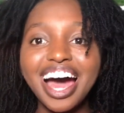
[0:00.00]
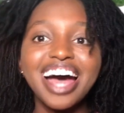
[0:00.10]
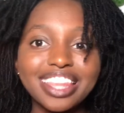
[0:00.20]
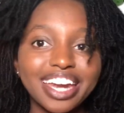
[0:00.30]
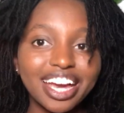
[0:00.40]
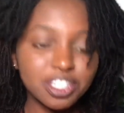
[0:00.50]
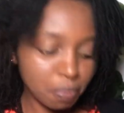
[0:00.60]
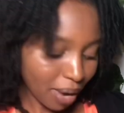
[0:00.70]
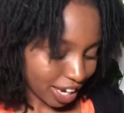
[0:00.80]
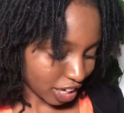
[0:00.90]
the next
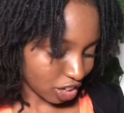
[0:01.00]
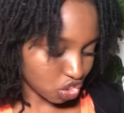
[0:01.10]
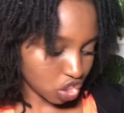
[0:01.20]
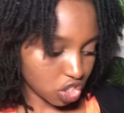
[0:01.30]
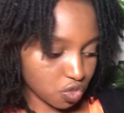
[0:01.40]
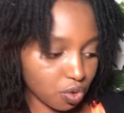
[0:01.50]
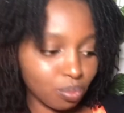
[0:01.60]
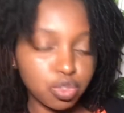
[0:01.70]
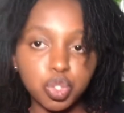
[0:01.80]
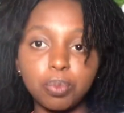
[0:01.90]
package is from
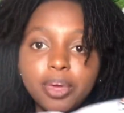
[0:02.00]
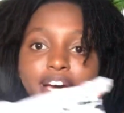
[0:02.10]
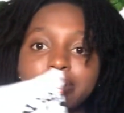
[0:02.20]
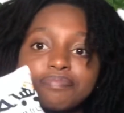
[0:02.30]
Jumia.